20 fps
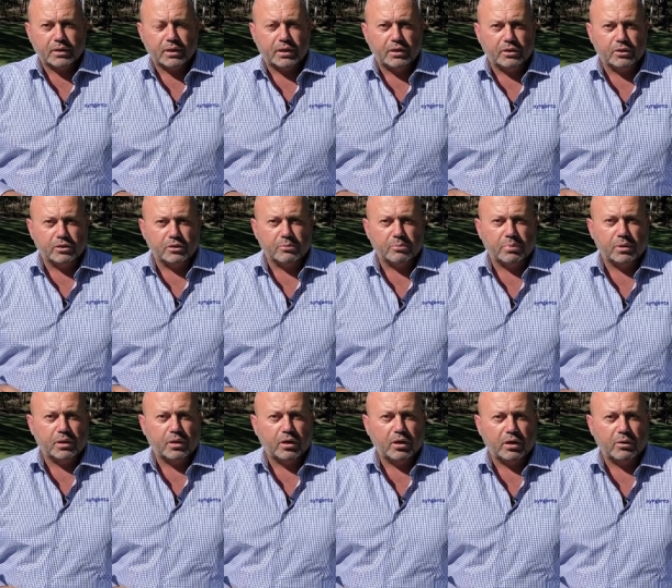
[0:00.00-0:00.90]
and you can
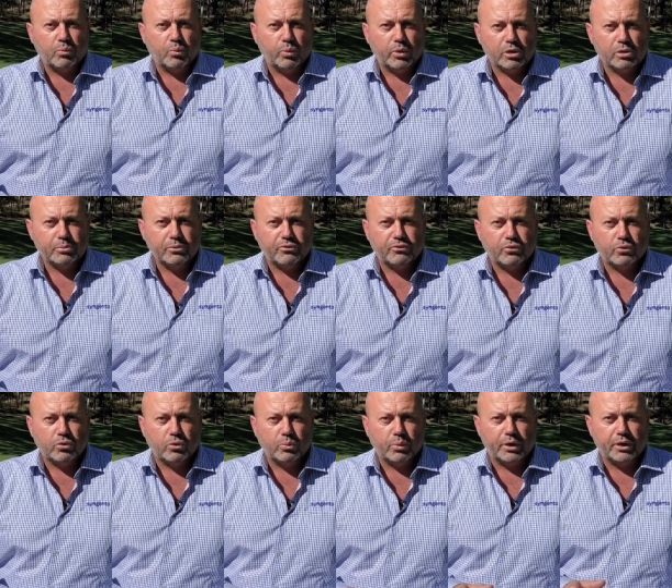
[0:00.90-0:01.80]
apply it well
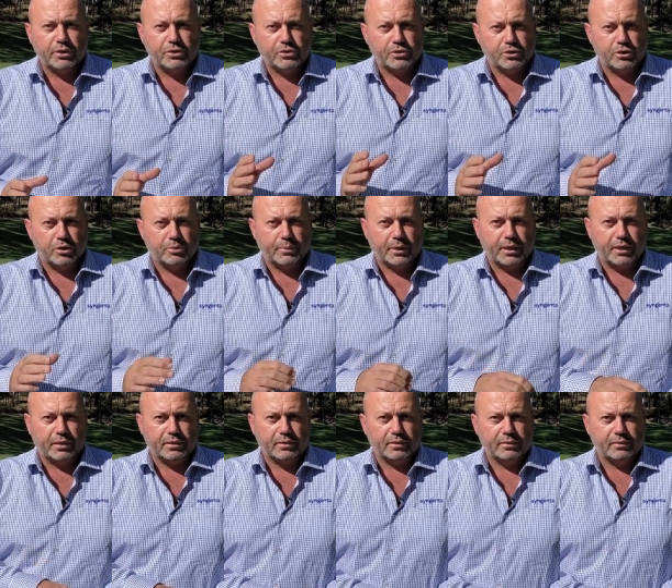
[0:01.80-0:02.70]
before weeds
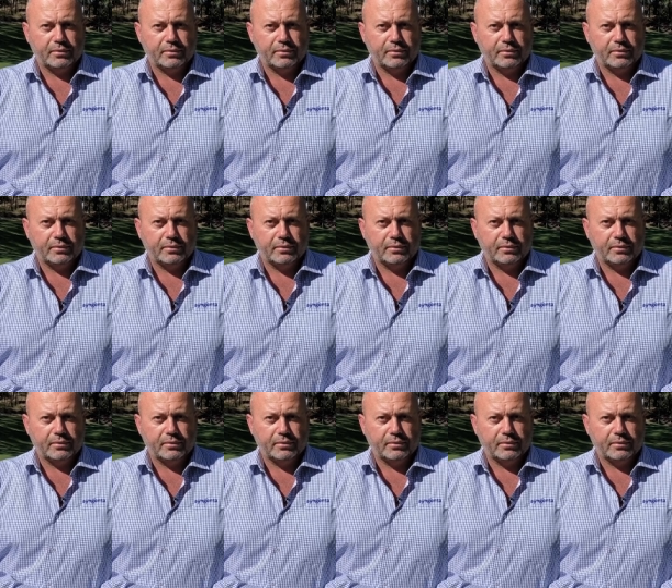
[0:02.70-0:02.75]
germinate.